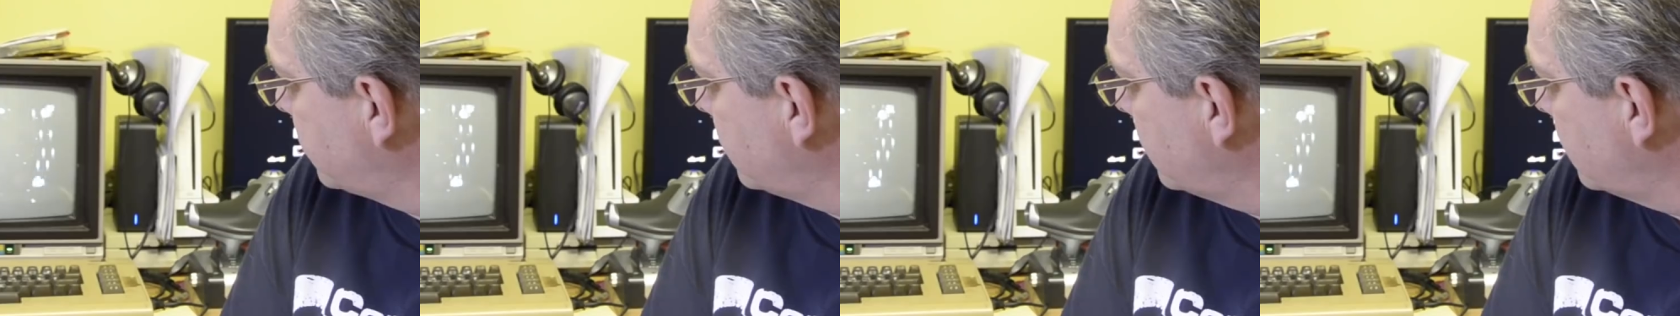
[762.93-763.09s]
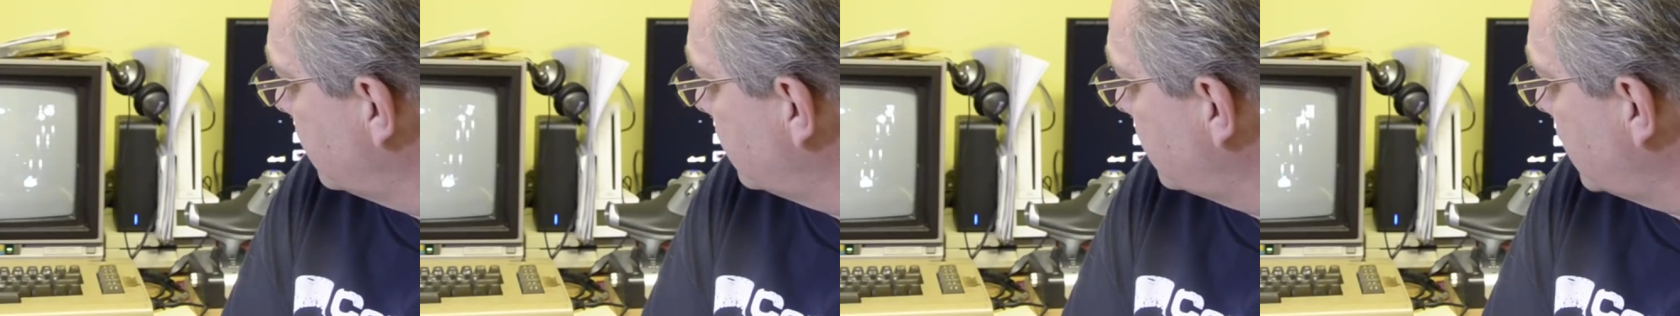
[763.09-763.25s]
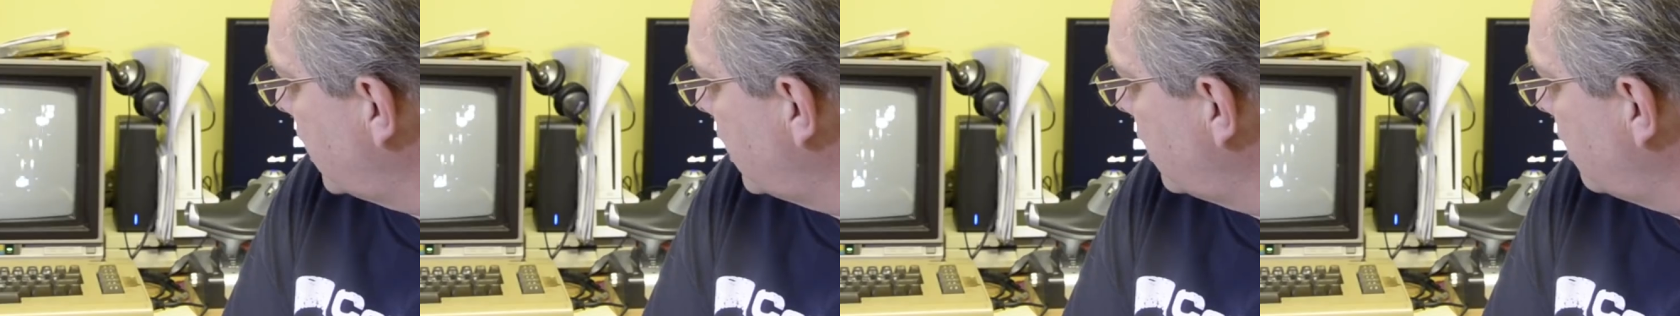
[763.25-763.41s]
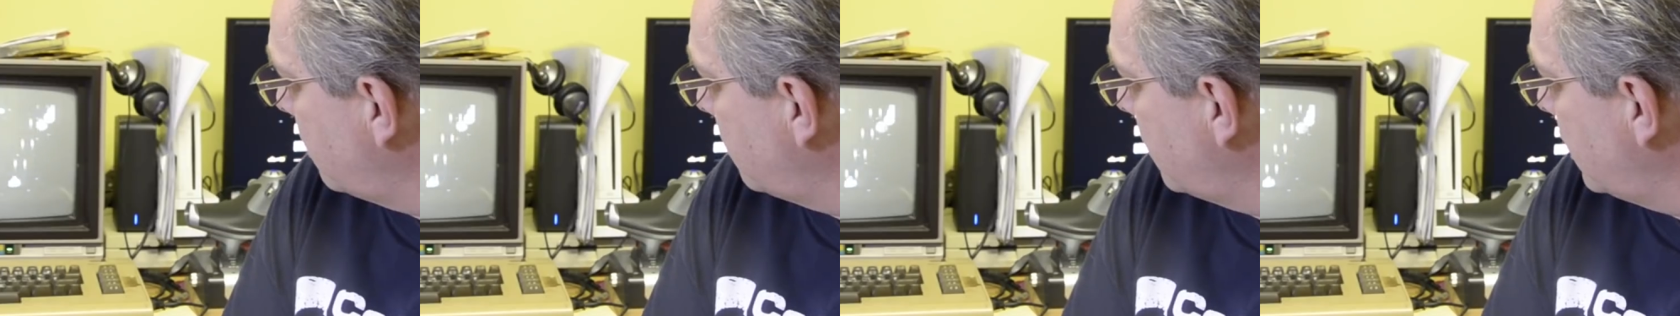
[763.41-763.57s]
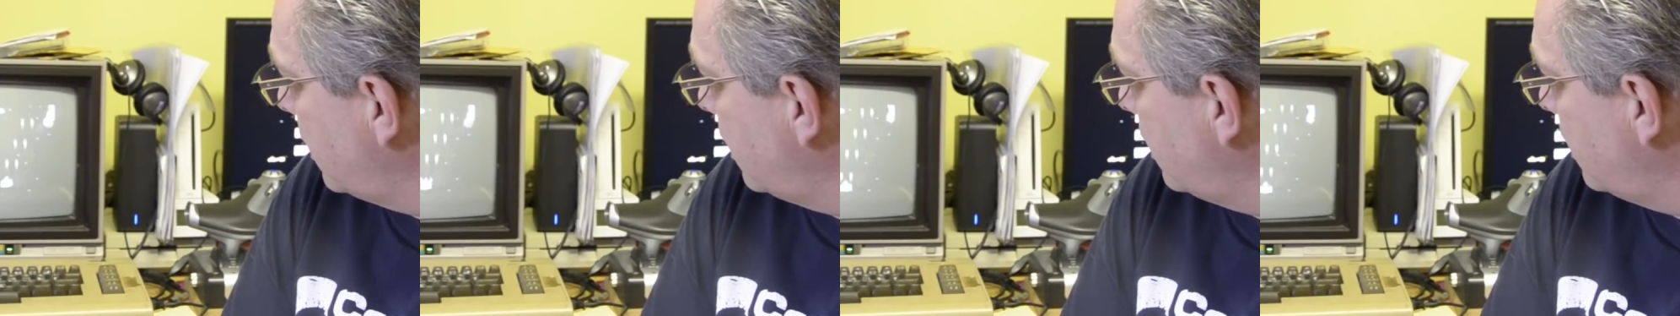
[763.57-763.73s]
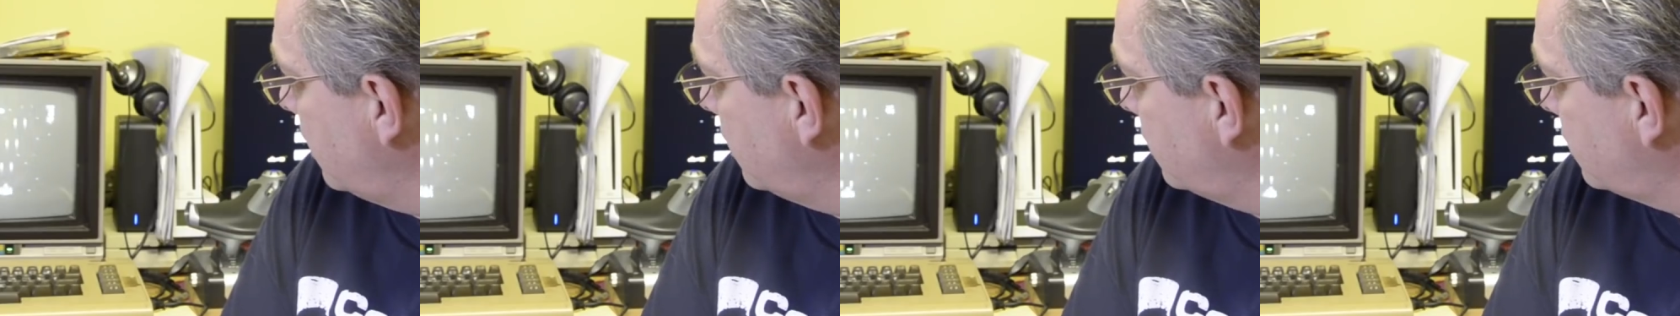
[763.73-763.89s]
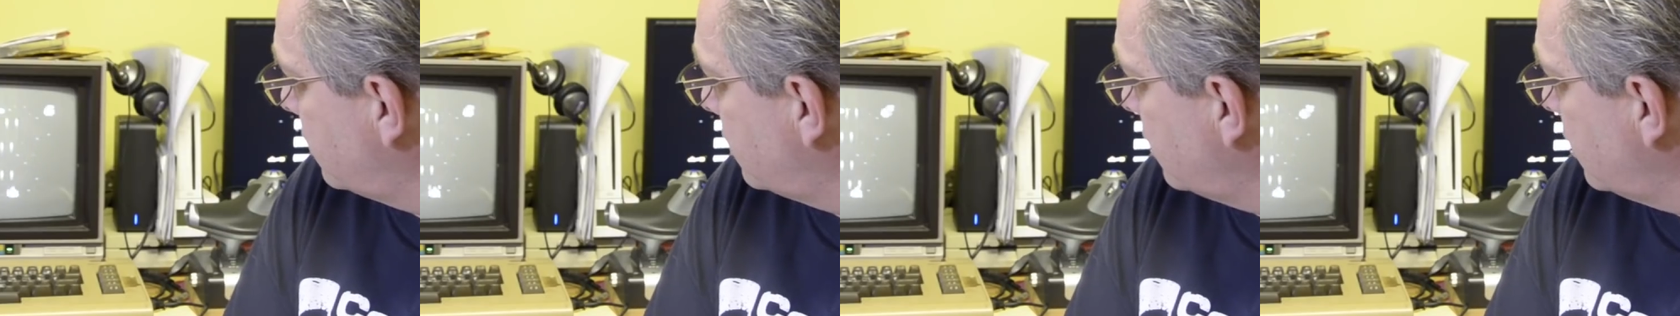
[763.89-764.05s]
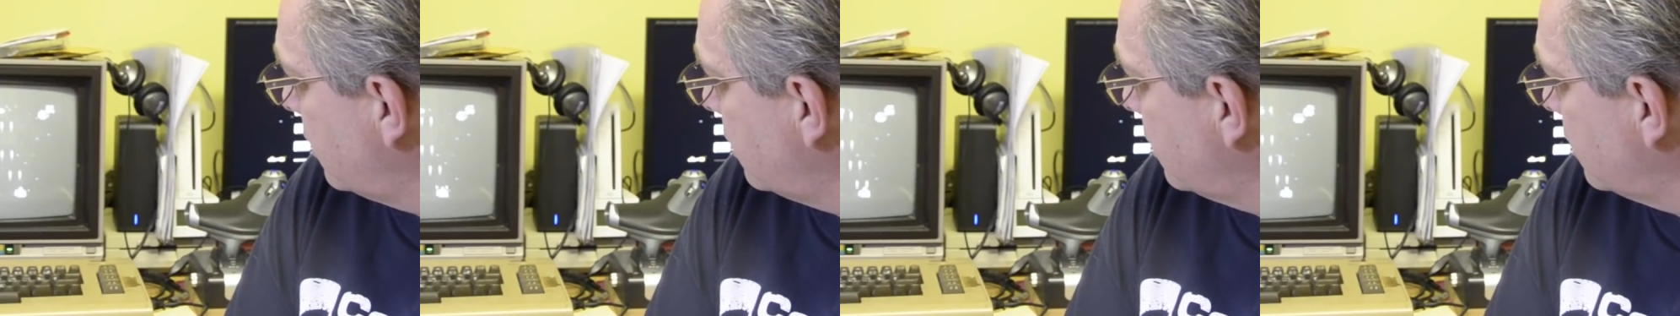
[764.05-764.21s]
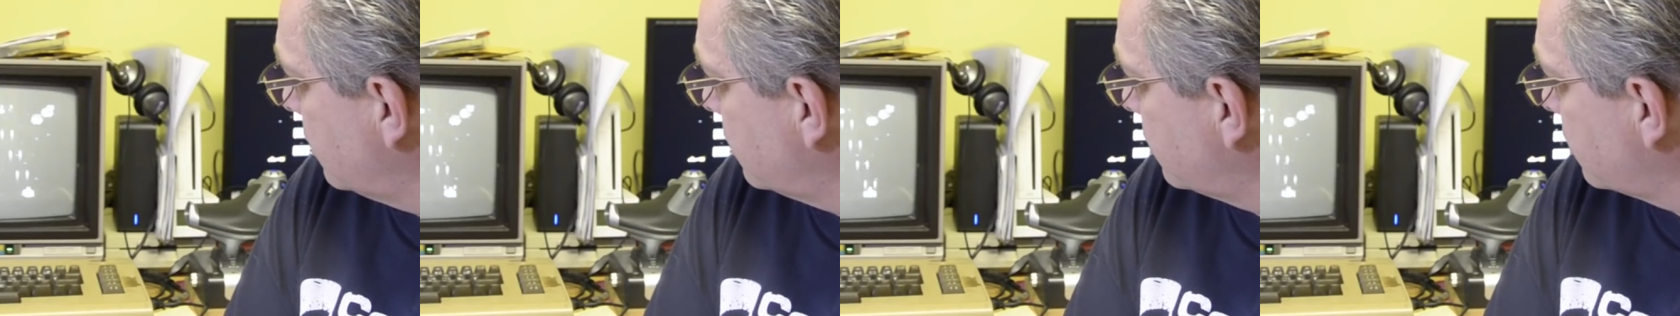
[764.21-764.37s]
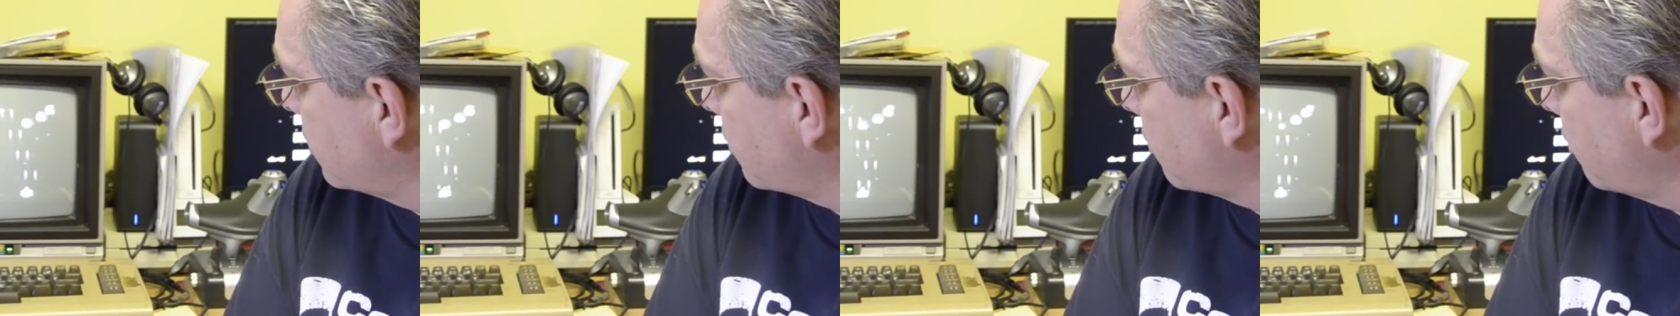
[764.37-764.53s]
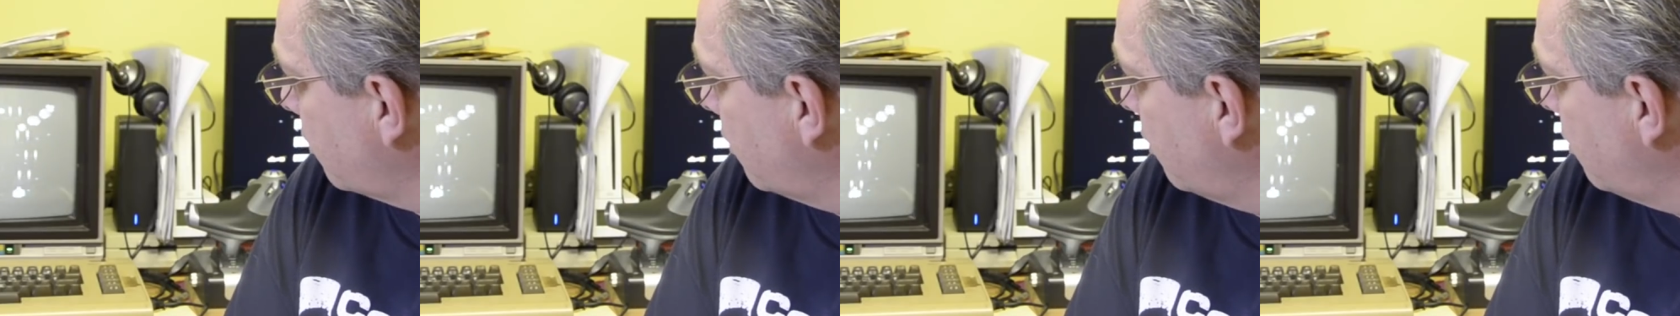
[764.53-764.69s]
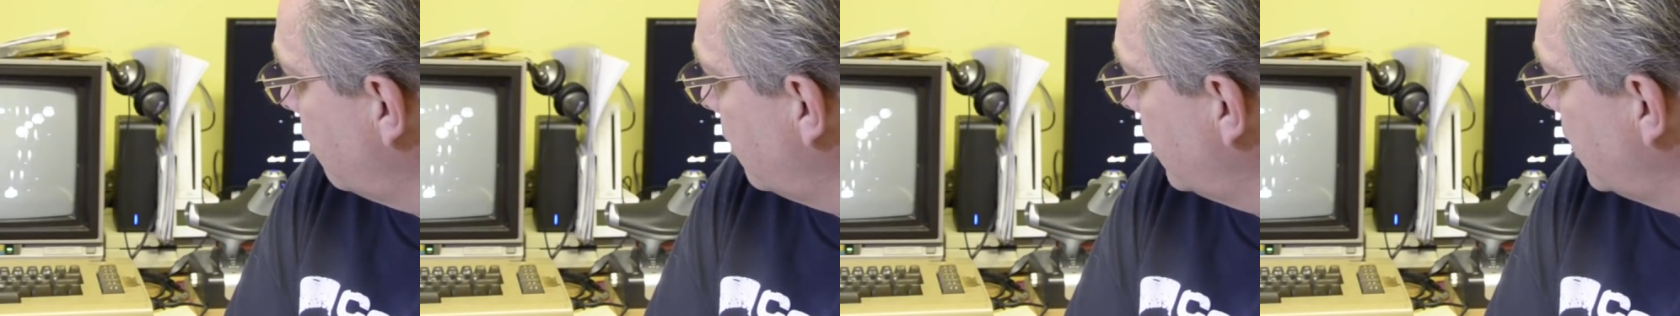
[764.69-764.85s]
there's enemies, and there's
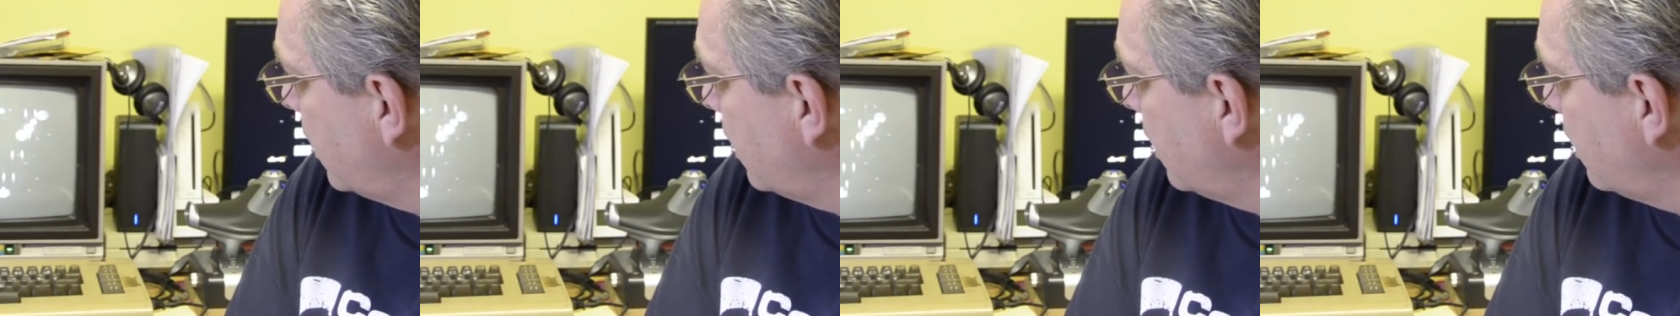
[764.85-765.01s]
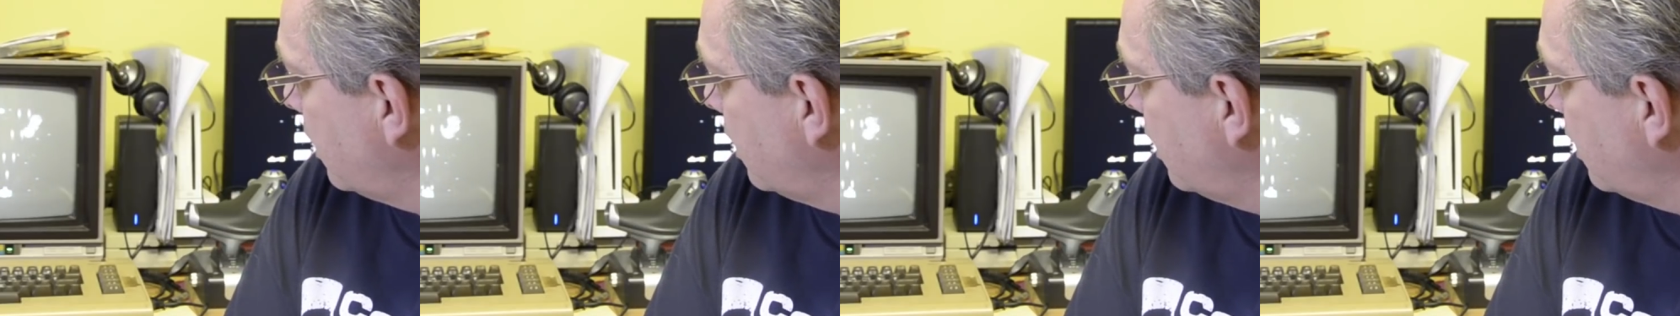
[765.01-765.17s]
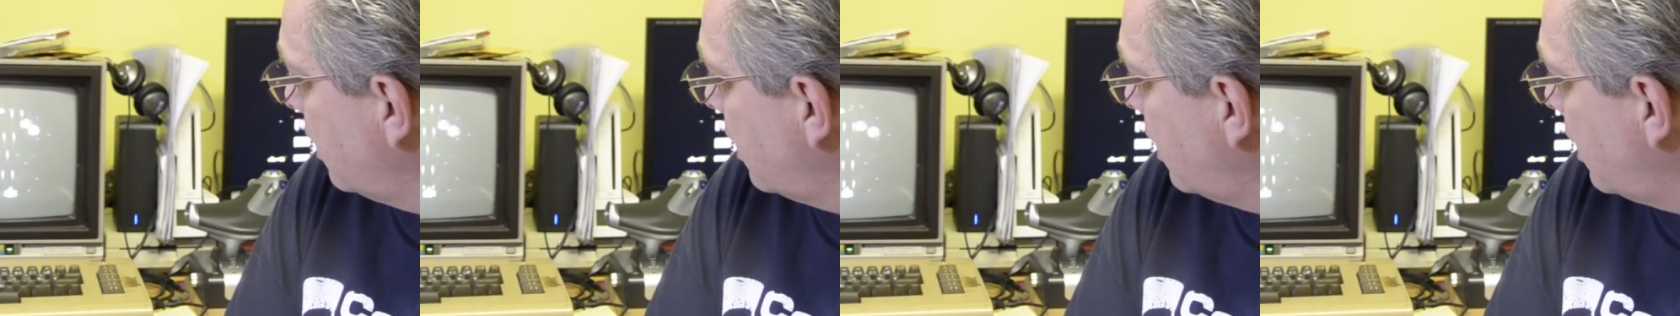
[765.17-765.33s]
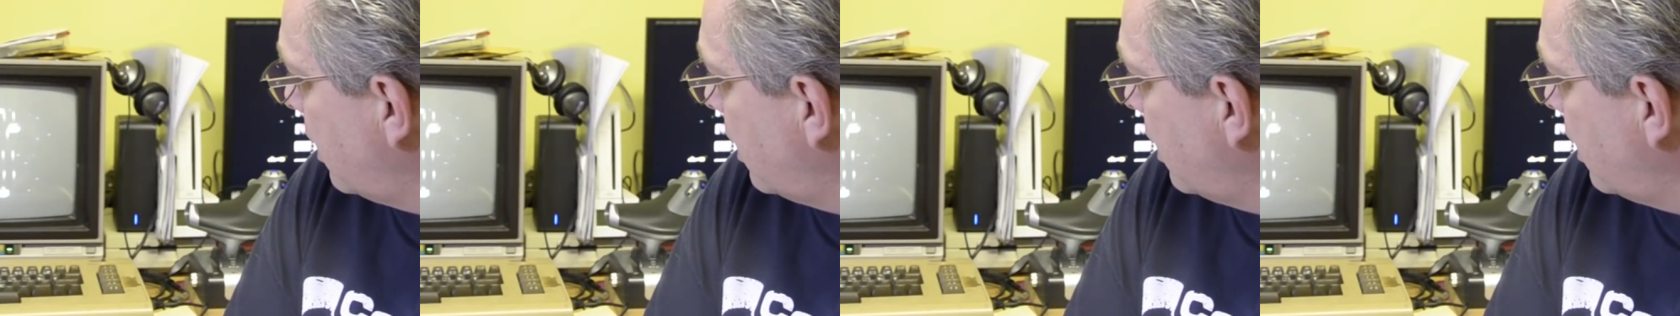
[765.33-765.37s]
scrolling,